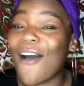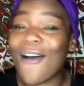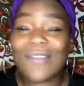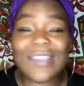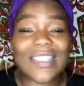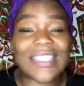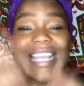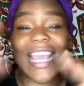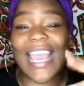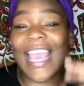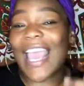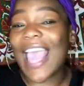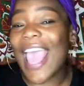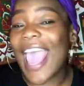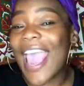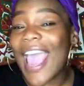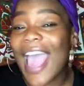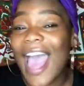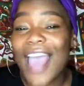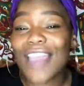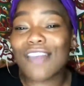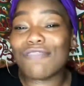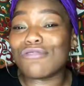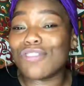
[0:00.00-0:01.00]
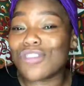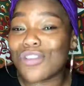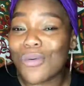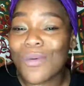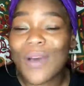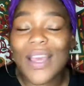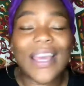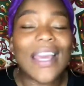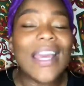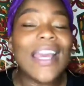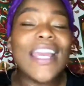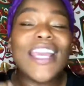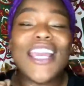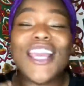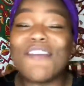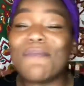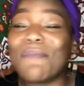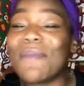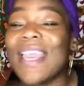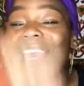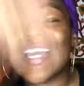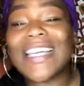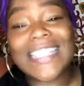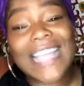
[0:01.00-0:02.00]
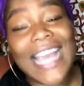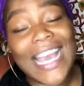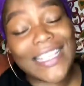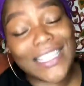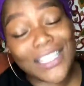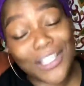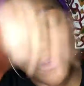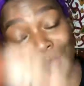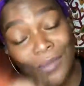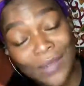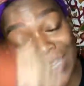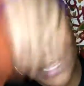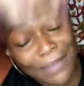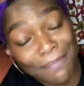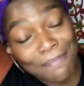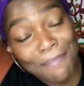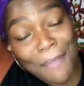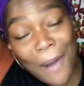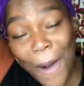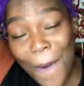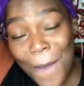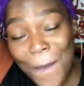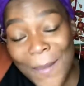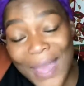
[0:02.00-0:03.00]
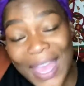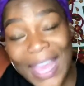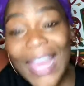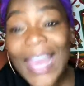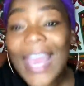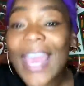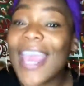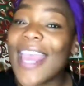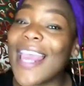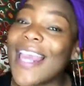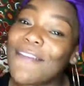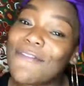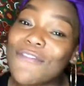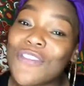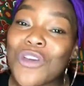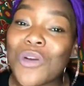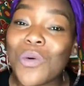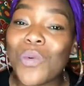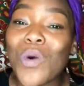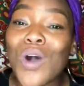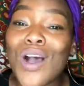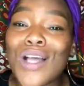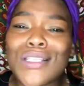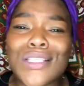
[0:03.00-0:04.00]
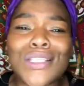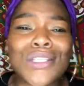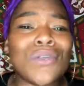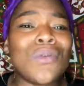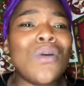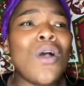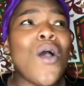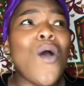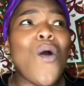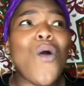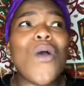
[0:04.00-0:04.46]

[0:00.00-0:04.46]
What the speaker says: say hey, how you doing? Give me a yes queen moment if you want to,